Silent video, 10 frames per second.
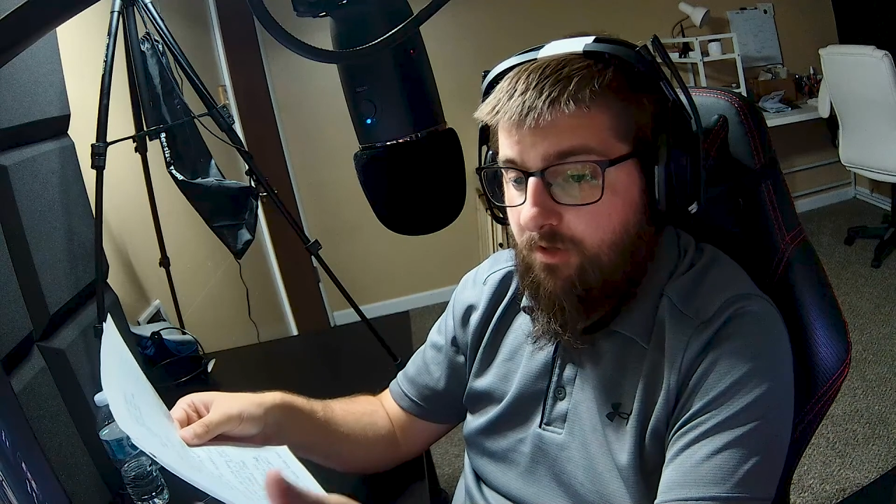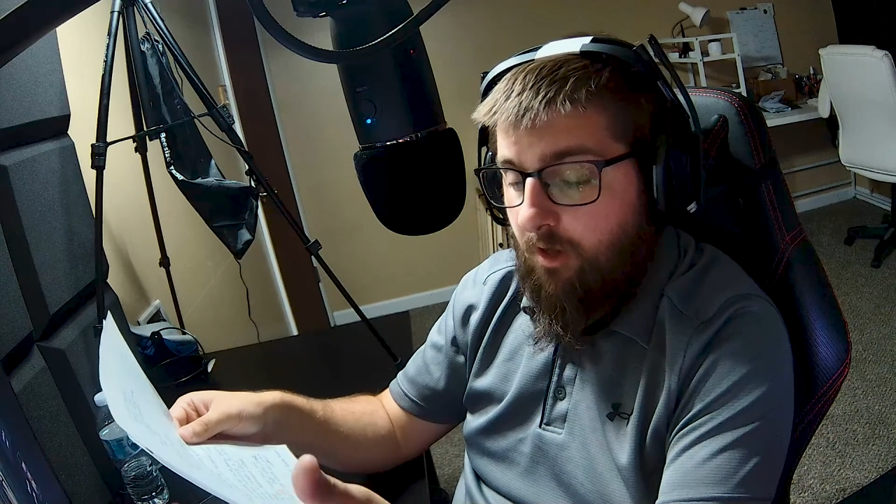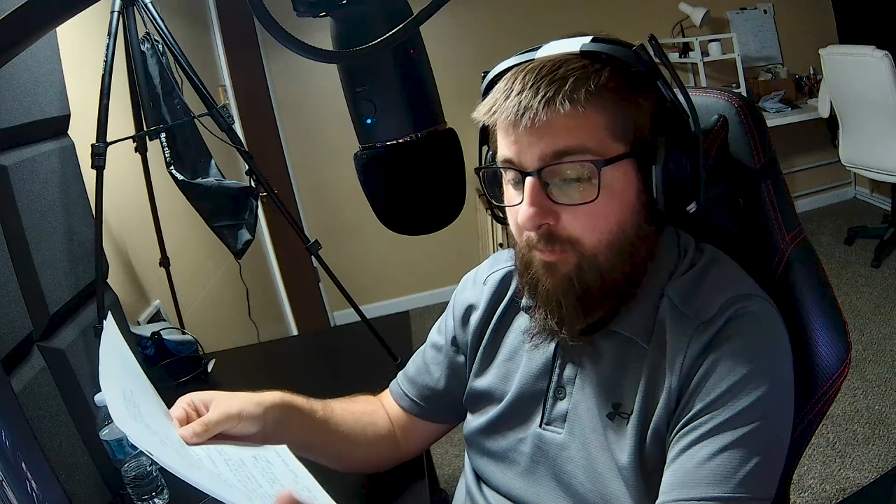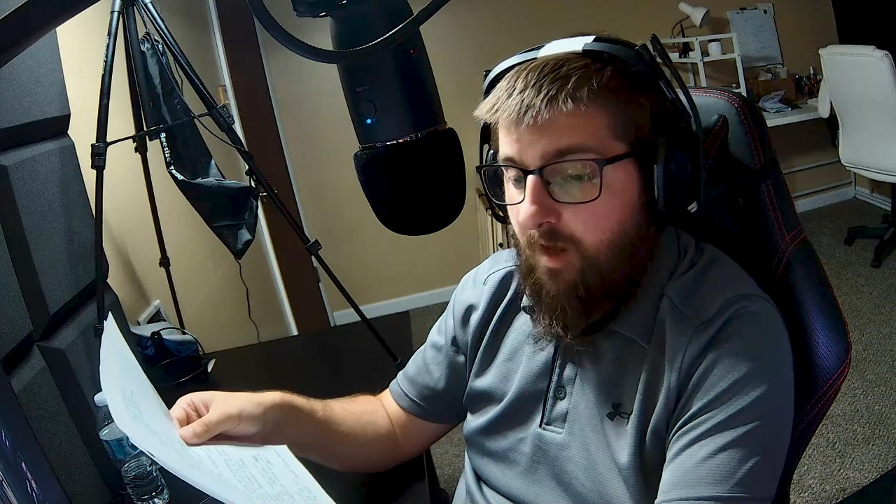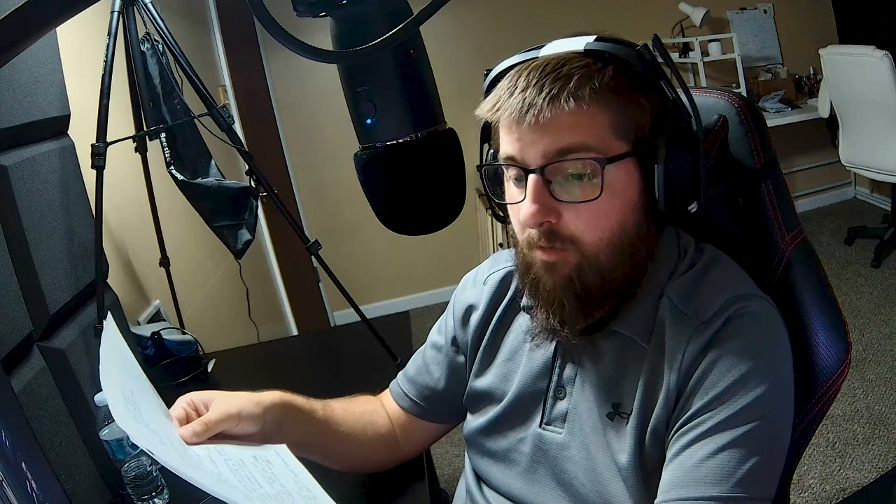
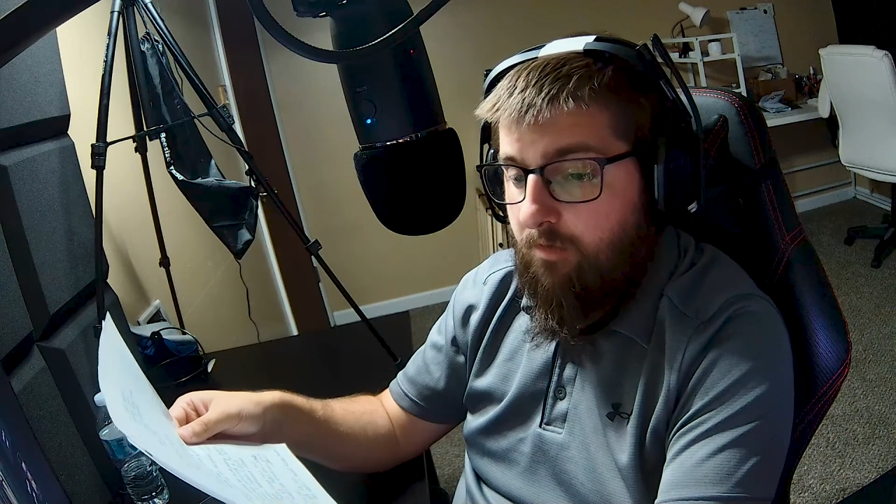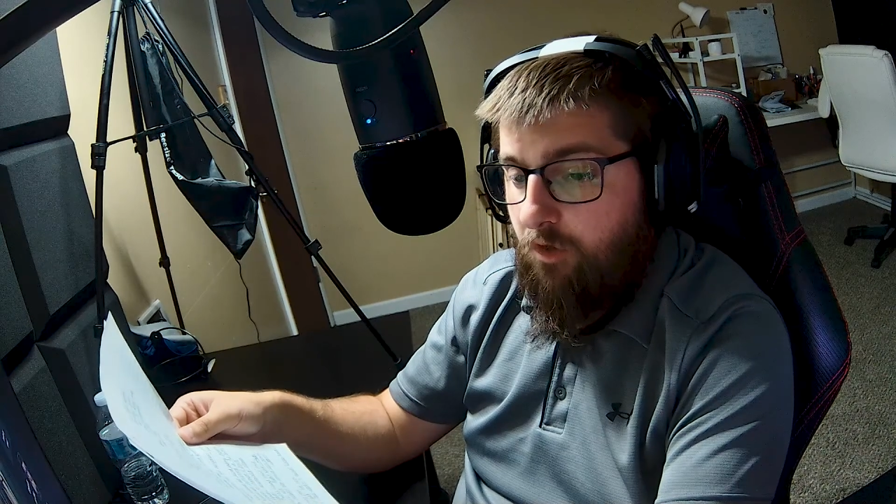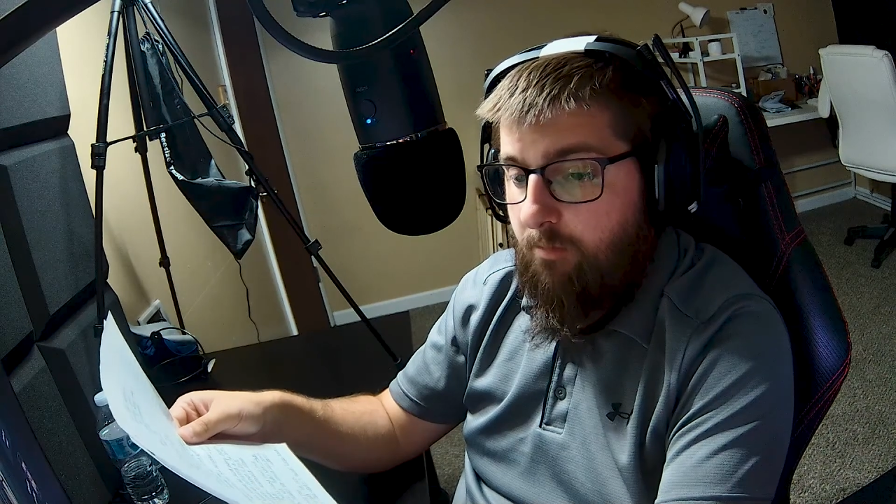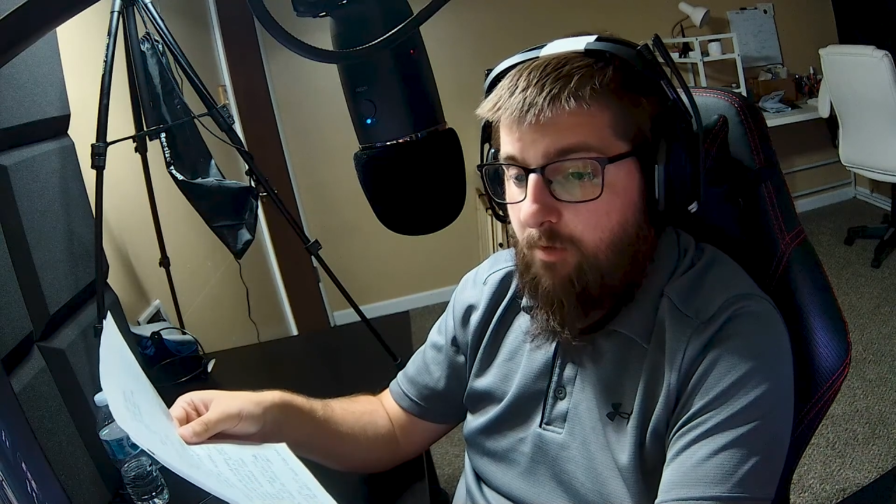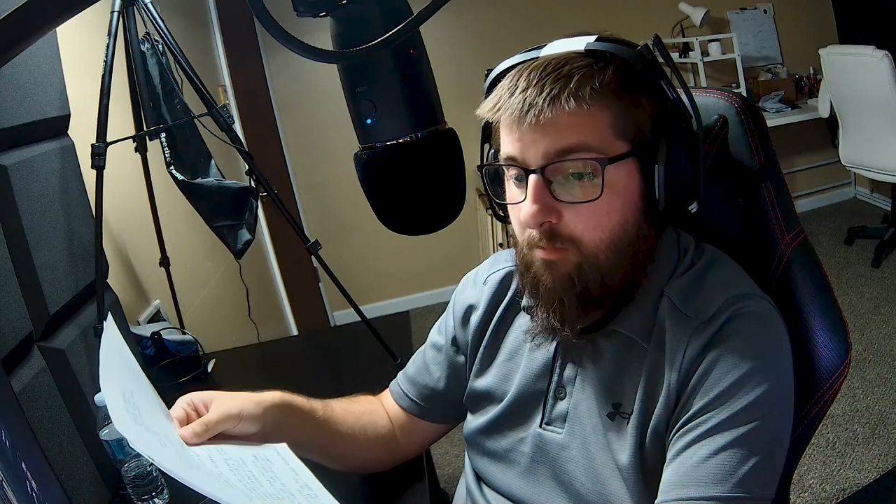helped out with the
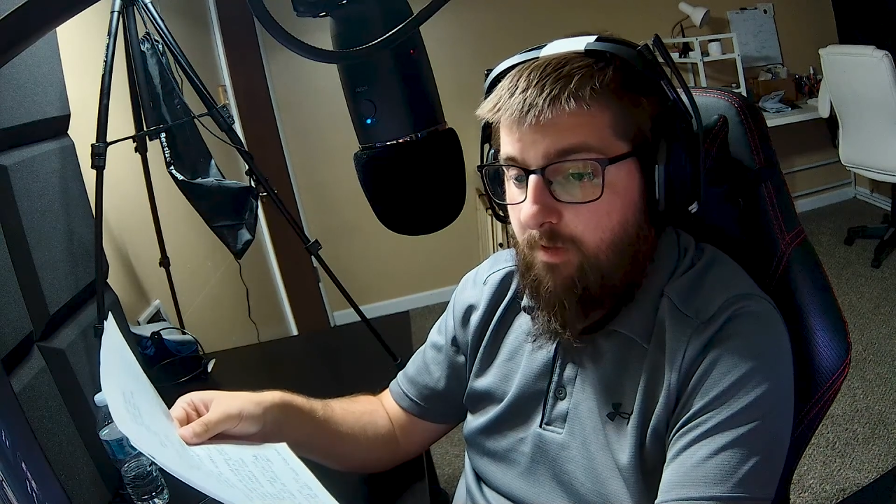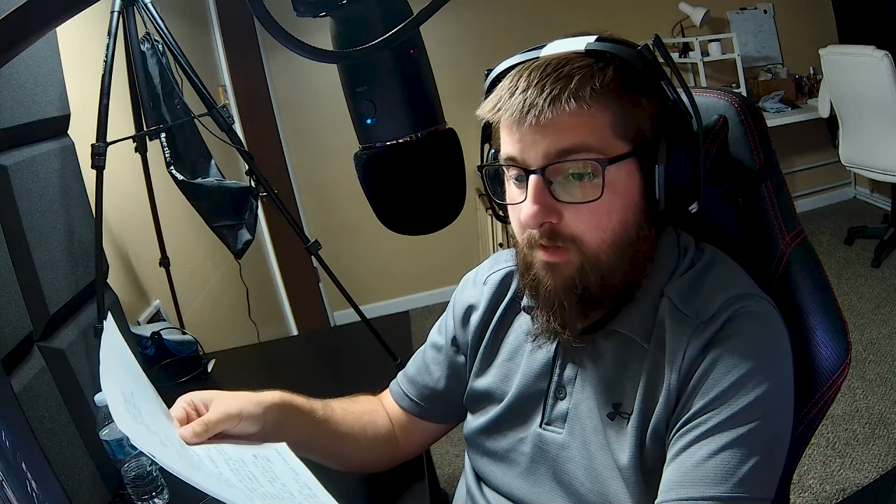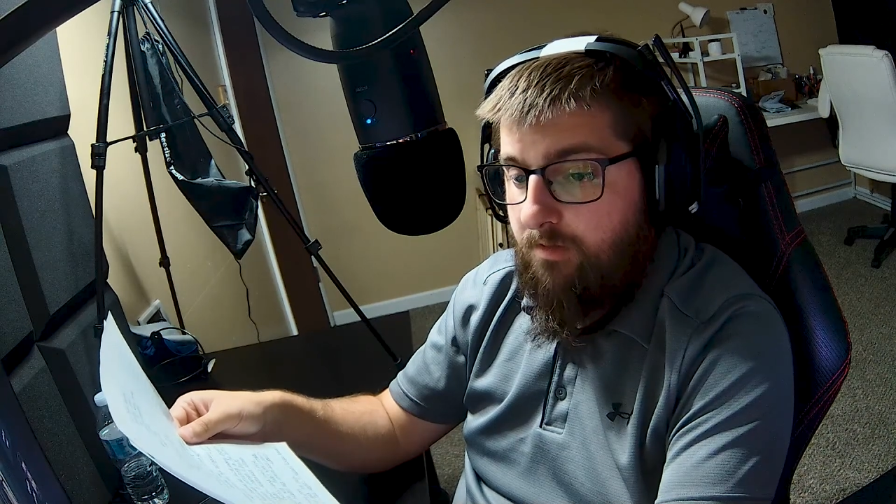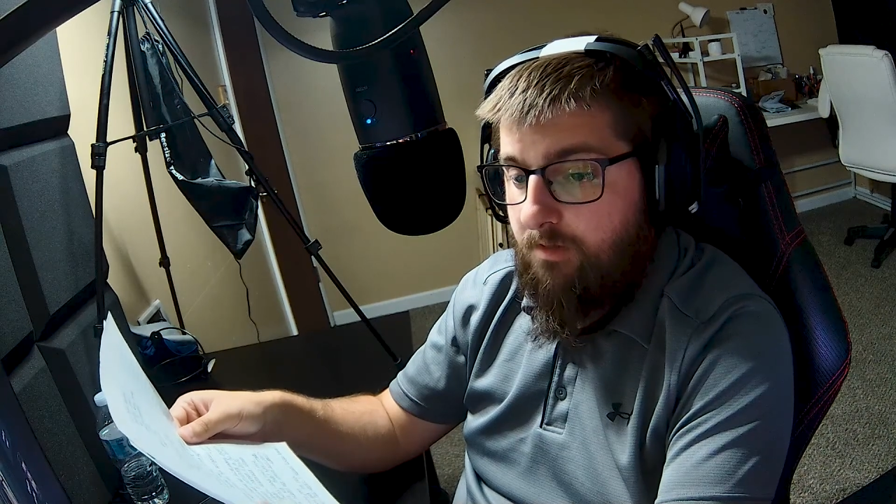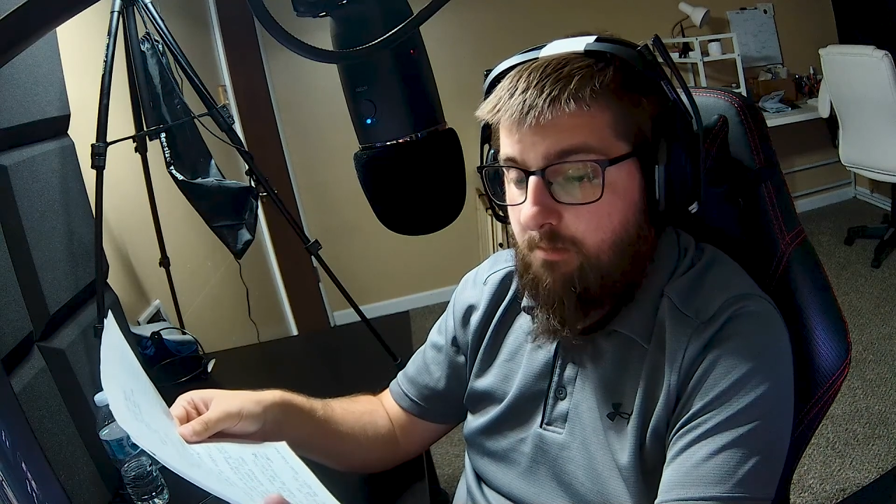U-boat
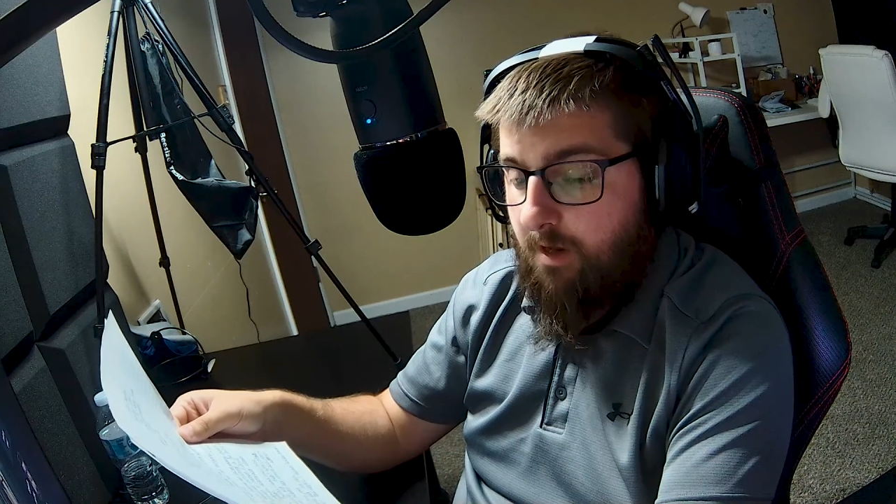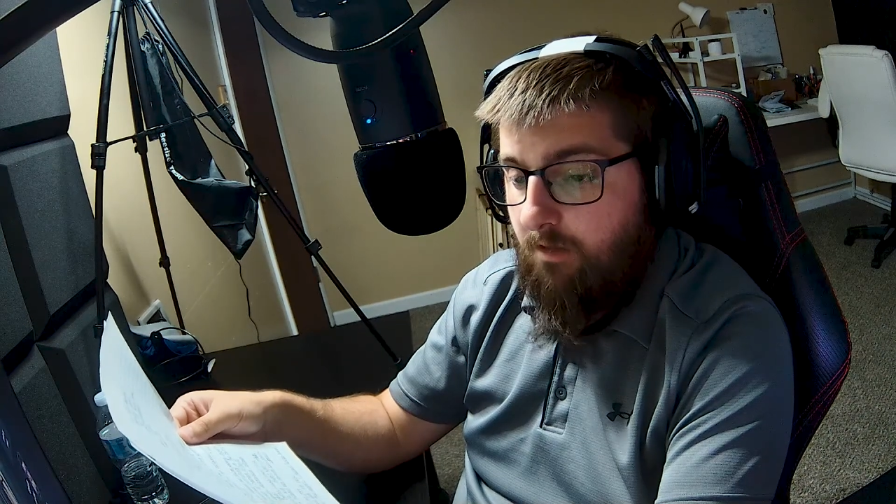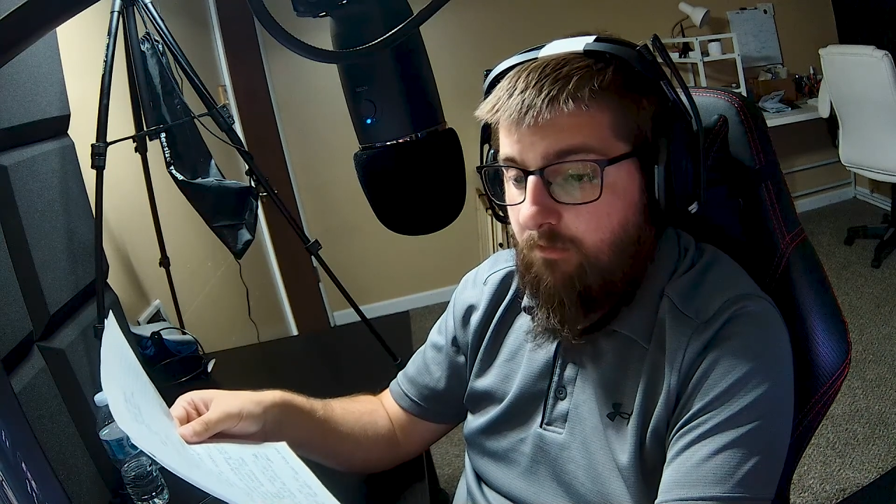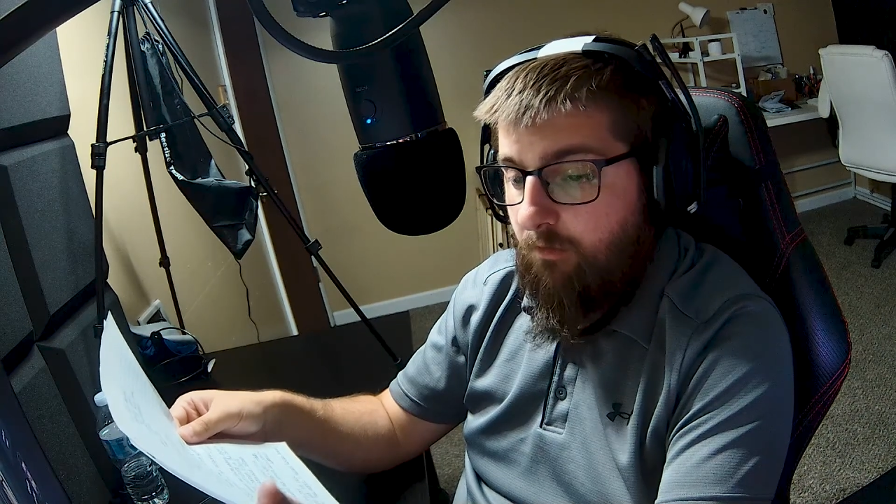menace in the Battle of the